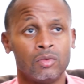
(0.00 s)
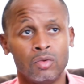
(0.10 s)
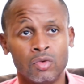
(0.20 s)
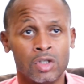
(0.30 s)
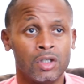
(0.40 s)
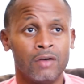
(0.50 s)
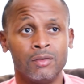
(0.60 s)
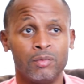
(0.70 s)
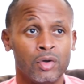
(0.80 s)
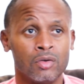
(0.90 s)
Who's
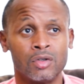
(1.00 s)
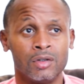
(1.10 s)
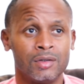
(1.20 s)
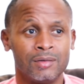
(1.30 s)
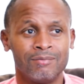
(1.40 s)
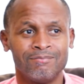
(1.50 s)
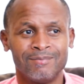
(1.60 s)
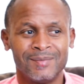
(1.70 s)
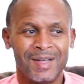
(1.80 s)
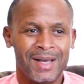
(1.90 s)
another person?
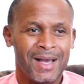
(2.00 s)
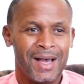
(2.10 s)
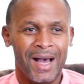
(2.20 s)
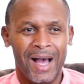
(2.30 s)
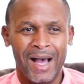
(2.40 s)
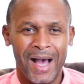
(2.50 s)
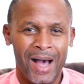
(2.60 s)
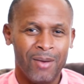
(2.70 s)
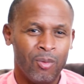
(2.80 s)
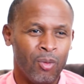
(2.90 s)

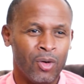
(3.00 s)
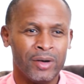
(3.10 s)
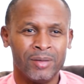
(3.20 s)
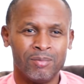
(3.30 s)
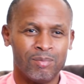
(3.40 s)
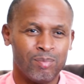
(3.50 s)
I want to